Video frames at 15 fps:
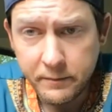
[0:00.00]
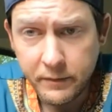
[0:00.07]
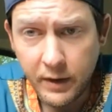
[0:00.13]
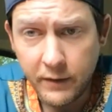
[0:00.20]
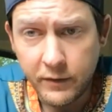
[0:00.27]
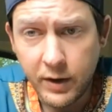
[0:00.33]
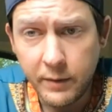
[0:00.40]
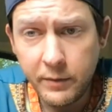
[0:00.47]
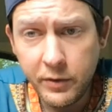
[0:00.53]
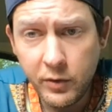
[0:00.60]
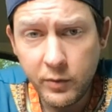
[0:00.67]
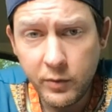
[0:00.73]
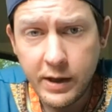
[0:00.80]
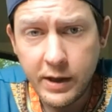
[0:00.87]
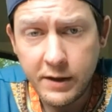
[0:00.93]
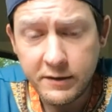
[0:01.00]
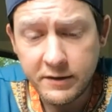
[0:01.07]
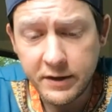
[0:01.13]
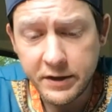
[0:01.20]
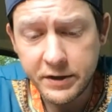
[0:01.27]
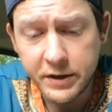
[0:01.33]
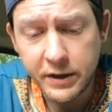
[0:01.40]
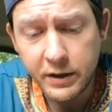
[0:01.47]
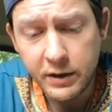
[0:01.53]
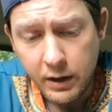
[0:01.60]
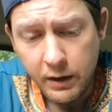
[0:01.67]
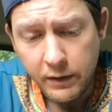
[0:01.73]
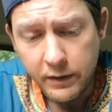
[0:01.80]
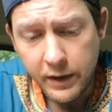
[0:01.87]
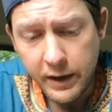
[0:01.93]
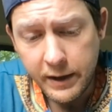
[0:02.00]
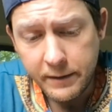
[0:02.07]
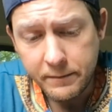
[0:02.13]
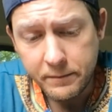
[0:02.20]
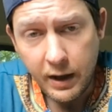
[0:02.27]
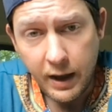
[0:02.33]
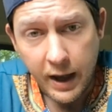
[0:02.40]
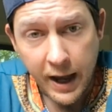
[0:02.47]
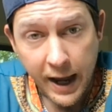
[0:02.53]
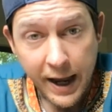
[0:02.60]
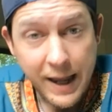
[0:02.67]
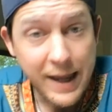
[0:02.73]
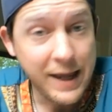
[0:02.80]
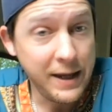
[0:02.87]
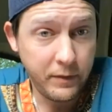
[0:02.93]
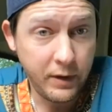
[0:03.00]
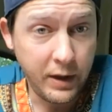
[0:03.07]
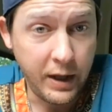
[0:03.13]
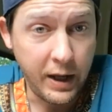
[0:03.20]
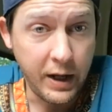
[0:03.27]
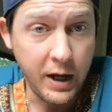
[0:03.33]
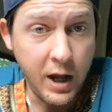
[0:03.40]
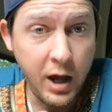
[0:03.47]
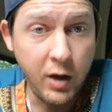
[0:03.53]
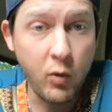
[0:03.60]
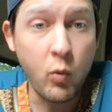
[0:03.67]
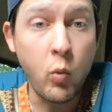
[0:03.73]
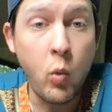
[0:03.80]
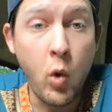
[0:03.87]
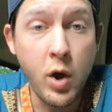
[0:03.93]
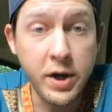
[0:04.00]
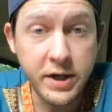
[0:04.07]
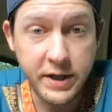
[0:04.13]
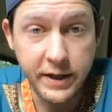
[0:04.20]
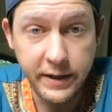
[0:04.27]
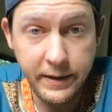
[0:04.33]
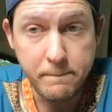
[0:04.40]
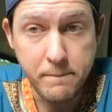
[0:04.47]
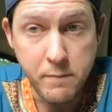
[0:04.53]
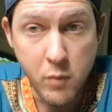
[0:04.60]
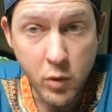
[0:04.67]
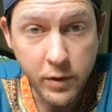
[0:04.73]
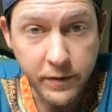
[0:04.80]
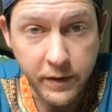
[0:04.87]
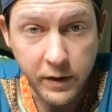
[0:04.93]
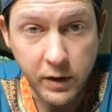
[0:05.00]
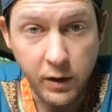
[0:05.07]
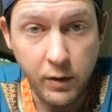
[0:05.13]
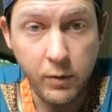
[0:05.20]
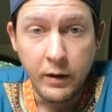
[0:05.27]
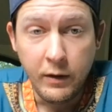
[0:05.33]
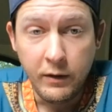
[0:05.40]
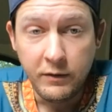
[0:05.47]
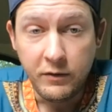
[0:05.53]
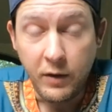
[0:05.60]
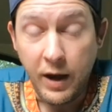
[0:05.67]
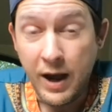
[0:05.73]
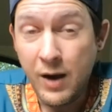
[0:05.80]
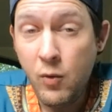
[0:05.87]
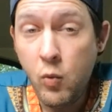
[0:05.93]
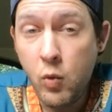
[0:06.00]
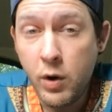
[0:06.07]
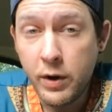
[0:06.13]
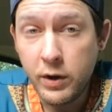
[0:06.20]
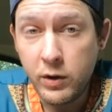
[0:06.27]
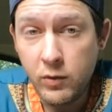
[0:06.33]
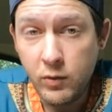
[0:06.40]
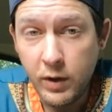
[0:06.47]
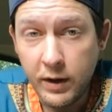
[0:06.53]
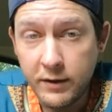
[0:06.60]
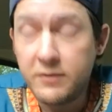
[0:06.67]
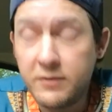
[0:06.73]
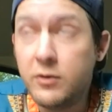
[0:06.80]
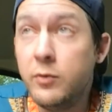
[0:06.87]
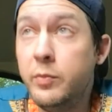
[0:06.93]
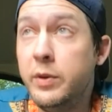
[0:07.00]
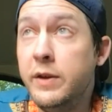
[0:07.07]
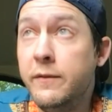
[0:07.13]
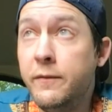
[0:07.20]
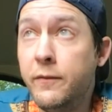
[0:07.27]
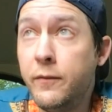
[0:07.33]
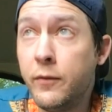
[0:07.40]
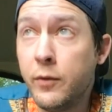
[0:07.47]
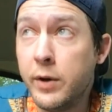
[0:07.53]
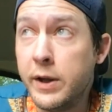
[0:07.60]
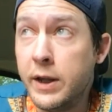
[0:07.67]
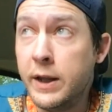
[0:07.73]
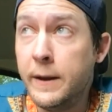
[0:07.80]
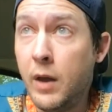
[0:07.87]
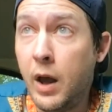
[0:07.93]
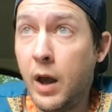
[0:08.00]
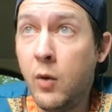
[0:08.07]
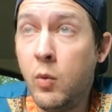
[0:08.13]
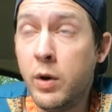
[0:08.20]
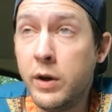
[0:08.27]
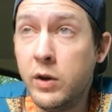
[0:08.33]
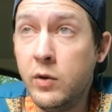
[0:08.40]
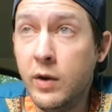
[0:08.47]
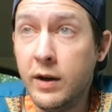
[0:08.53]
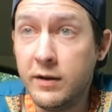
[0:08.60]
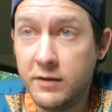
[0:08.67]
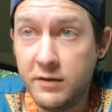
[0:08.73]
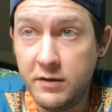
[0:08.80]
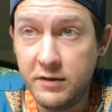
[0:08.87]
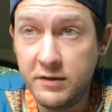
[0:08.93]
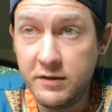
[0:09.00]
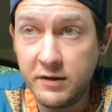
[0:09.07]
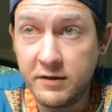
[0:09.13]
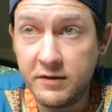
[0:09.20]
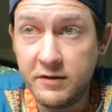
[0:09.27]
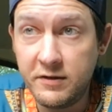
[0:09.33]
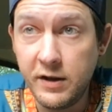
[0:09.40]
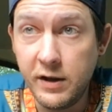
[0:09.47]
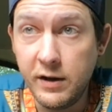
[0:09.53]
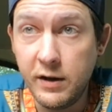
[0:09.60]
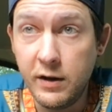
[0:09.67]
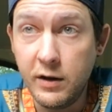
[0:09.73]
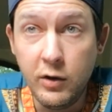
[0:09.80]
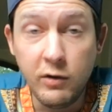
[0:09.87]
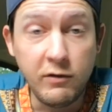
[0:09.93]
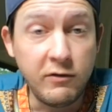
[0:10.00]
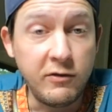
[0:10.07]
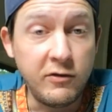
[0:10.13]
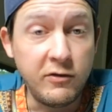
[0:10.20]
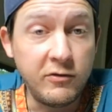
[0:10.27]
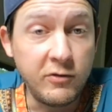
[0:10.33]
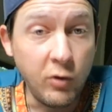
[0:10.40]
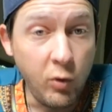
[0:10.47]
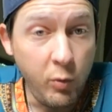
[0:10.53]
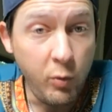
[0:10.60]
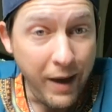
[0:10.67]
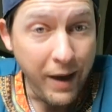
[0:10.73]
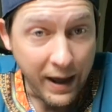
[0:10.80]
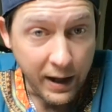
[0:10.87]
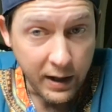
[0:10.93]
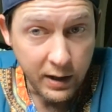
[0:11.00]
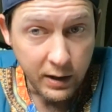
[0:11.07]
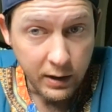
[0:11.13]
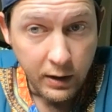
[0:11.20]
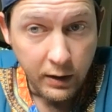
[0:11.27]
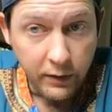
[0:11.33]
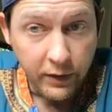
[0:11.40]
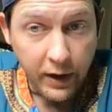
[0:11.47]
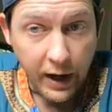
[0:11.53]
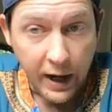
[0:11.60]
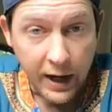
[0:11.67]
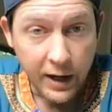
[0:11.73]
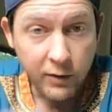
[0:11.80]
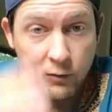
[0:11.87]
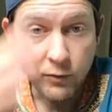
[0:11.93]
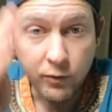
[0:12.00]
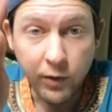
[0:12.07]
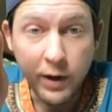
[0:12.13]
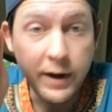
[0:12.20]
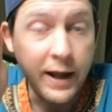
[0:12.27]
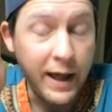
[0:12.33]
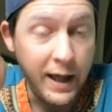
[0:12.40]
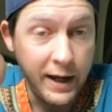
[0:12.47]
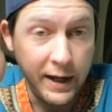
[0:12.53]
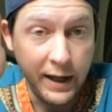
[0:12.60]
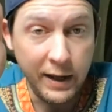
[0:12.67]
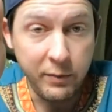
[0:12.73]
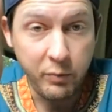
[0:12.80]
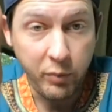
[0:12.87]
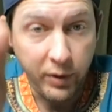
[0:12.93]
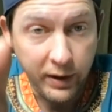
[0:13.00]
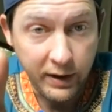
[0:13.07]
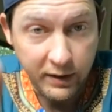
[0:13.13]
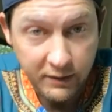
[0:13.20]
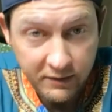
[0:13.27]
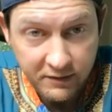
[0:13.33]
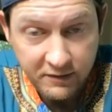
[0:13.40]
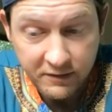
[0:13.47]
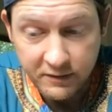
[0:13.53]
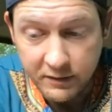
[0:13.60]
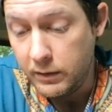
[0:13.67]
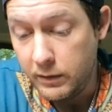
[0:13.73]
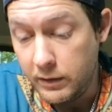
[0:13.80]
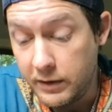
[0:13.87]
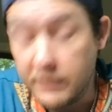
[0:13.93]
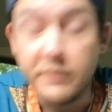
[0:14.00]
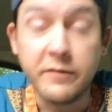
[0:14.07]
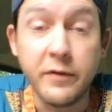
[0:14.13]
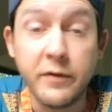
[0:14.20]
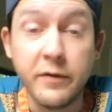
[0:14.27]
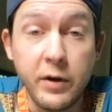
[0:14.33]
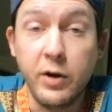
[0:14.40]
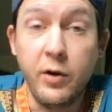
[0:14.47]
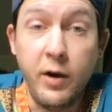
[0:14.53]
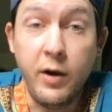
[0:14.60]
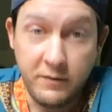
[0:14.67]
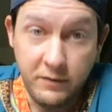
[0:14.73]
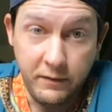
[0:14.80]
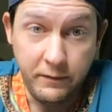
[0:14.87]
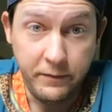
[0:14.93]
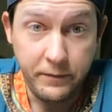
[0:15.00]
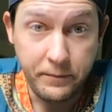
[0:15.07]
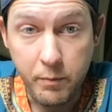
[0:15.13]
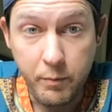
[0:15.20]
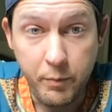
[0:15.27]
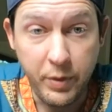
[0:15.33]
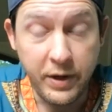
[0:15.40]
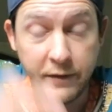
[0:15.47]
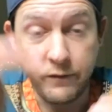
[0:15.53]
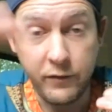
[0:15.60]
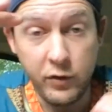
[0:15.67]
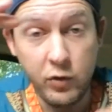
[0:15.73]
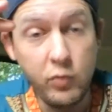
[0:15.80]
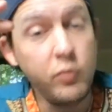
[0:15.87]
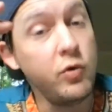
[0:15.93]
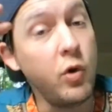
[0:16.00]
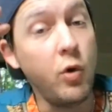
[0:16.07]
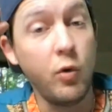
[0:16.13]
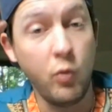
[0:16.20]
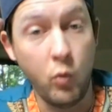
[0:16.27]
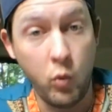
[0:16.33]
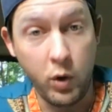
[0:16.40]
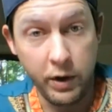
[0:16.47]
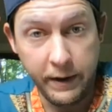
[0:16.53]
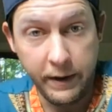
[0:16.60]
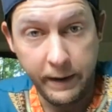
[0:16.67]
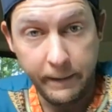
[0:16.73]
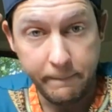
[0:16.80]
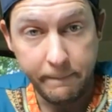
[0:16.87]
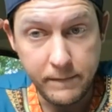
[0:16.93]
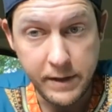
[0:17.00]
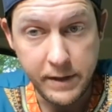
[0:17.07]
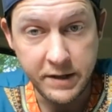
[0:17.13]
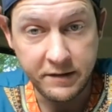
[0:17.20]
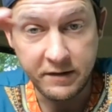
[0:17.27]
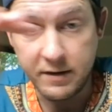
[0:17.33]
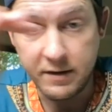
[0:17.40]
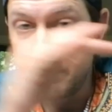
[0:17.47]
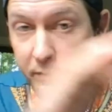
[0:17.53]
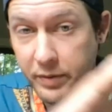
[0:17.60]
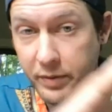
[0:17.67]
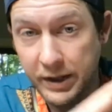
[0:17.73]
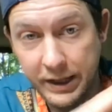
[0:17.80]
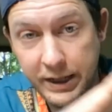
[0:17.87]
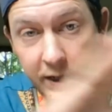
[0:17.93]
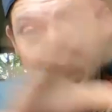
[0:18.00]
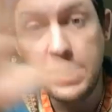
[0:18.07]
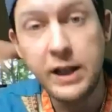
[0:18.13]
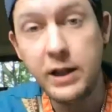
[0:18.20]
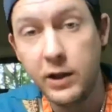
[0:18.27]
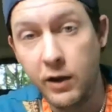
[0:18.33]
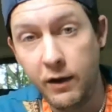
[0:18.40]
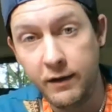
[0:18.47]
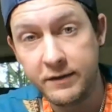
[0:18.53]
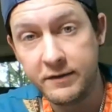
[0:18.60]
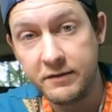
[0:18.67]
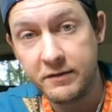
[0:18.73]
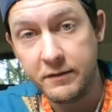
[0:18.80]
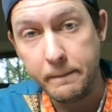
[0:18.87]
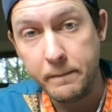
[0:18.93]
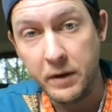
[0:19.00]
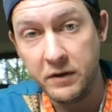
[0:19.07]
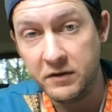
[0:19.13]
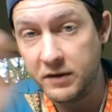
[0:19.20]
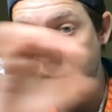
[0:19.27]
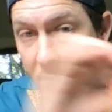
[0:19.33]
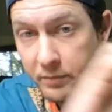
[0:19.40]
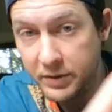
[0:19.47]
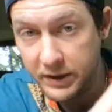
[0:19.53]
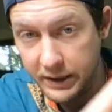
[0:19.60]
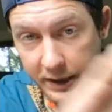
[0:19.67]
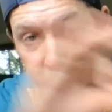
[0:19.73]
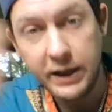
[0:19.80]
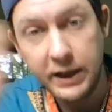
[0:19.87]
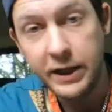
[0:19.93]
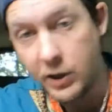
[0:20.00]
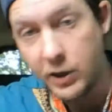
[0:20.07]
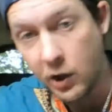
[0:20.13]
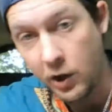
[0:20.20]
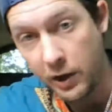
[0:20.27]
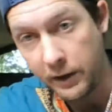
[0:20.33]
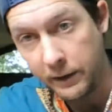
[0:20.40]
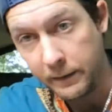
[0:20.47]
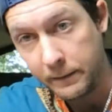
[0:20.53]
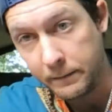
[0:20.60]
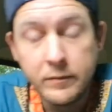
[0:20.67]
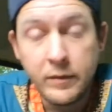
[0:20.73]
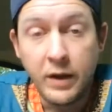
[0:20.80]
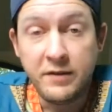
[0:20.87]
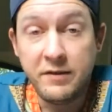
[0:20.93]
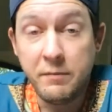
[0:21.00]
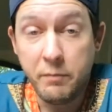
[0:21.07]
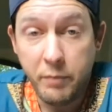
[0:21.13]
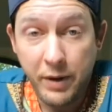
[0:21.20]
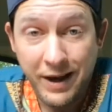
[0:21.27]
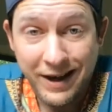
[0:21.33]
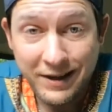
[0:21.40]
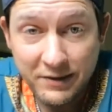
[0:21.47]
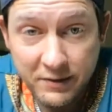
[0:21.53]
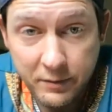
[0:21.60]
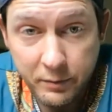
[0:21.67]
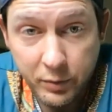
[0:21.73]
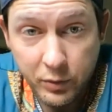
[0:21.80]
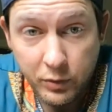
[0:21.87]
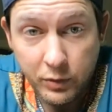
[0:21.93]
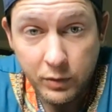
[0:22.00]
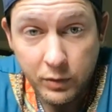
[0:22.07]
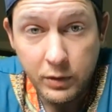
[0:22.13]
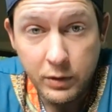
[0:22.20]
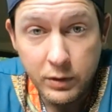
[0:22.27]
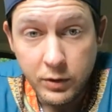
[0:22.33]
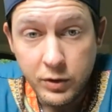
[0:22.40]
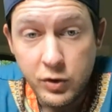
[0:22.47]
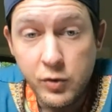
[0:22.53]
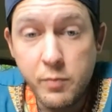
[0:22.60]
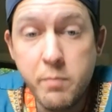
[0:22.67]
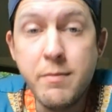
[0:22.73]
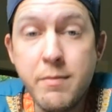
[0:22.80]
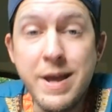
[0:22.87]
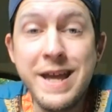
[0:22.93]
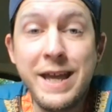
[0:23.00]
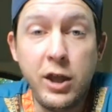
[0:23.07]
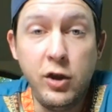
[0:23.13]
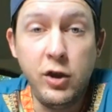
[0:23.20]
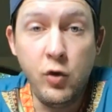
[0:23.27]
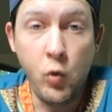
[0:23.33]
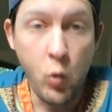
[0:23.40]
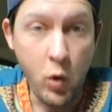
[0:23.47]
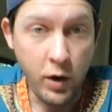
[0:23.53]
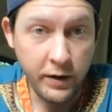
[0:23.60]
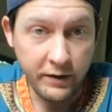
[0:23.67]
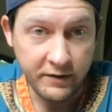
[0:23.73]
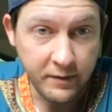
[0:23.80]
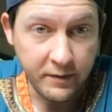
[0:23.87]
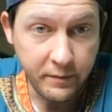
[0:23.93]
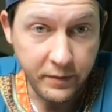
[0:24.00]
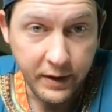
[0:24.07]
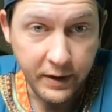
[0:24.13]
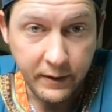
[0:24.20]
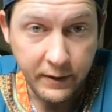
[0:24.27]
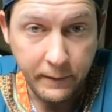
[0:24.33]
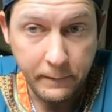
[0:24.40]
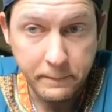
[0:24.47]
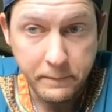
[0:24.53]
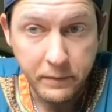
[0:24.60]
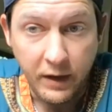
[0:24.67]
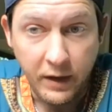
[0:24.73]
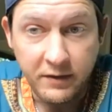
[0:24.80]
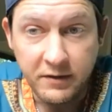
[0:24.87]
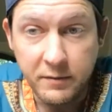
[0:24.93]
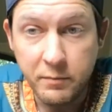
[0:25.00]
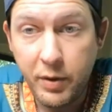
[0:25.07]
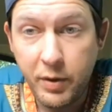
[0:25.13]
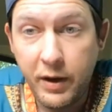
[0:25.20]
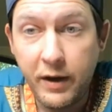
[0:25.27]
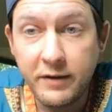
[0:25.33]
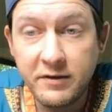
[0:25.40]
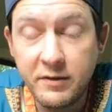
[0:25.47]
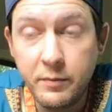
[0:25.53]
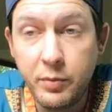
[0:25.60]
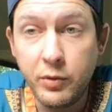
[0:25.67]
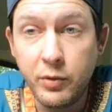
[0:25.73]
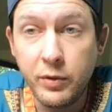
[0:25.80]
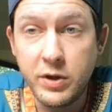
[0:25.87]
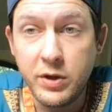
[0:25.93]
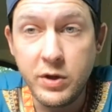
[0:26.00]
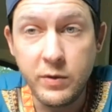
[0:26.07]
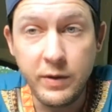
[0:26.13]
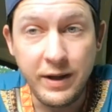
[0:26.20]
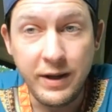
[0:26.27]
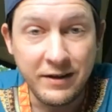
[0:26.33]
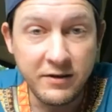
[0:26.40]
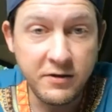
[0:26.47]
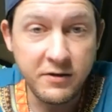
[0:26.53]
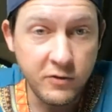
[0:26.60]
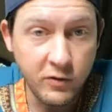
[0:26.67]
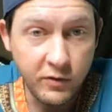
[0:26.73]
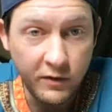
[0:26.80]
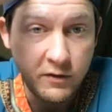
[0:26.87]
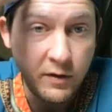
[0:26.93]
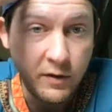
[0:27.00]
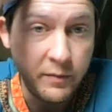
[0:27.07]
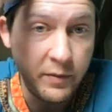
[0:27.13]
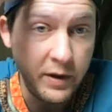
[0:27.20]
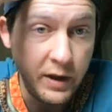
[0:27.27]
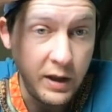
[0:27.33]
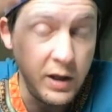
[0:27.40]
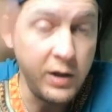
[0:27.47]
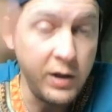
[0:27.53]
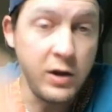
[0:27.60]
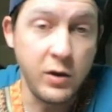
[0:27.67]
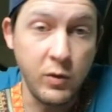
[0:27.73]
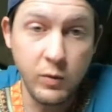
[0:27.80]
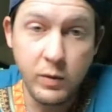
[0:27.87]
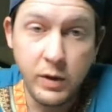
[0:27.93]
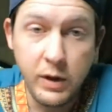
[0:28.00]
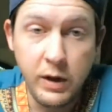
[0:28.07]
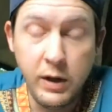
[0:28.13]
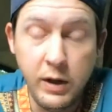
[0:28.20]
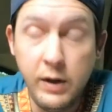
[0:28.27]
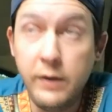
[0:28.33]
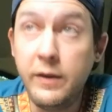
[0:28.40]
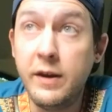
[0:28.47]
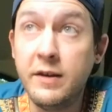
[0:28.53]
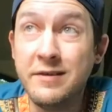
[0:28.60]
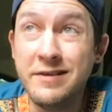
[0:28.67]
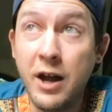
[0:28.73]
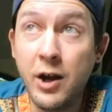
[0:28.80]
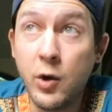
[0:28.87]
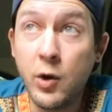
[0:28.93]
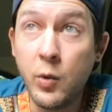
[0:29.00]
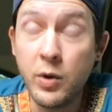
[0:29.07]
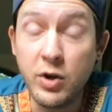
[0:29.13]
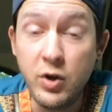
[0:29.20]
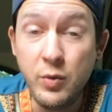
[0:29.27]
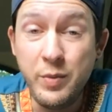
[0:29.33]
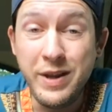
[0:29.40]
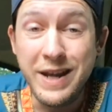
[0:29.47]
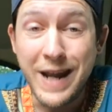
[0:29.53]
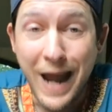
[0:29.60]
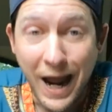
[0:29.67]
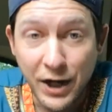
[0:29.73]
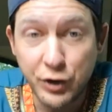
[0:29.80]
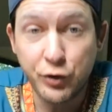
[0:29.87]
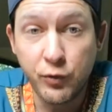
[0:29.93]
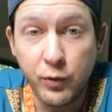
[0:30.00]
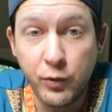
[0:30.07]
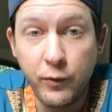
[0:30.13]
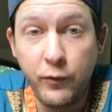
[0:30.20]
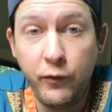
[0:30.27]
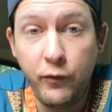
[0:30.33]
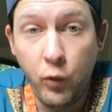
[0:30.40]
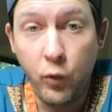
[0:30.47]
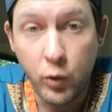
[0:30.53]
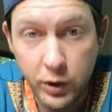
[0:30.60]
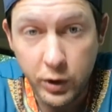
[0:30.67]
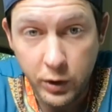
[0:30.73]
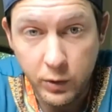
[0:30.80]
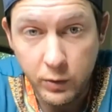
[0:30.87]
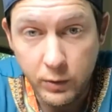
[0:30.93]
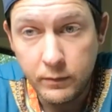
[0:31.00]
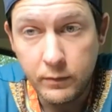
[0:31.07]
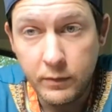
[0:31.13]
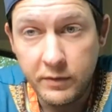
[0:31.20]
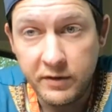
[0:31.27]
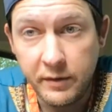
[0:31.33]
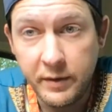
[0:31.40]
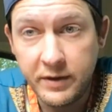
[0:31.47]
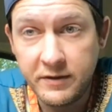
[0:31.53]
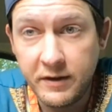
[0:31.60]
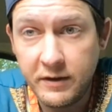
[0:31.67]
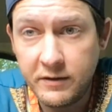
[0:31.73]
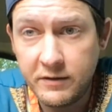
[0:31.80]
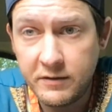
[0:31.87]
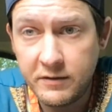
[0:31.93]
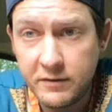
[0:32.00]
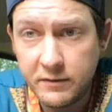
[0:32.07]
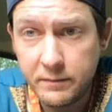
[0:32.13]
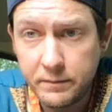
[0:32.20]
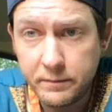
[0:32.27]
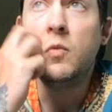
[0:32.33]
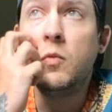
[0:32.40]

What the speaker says: I've come to the realization that I cannot want it more than you. So I want you guys to be free. I want you guys to succeed so bad that I run at a pace that is very aggressive. But if you don't want it, it's completely lost. It's completely gone. It's impossible to make you want something. It's impossible to insert something in you that is not going to be natural for you. Does that make sense?